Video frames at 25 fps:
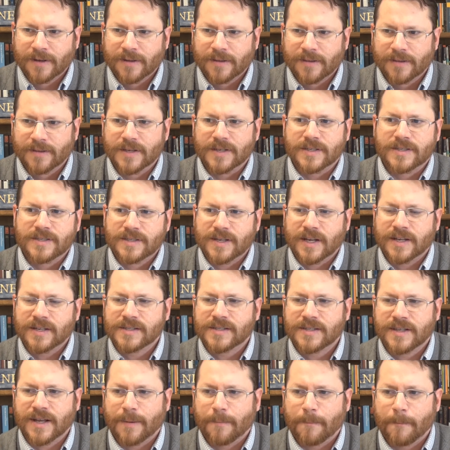this
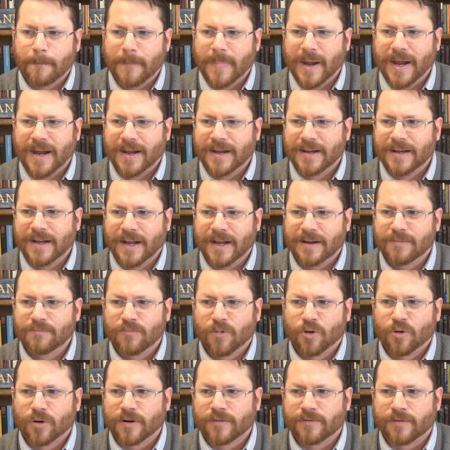sense that man had
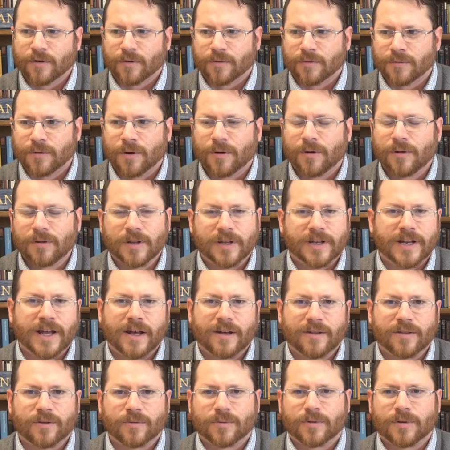more of a role in
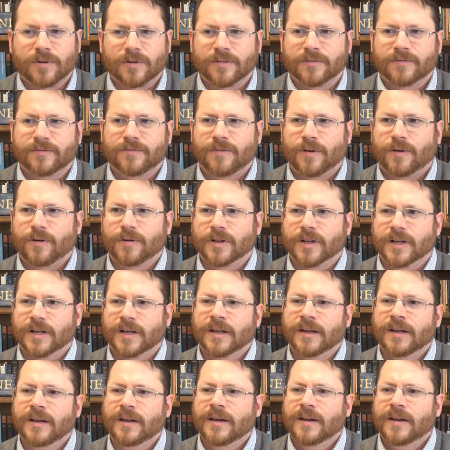how the world unfolded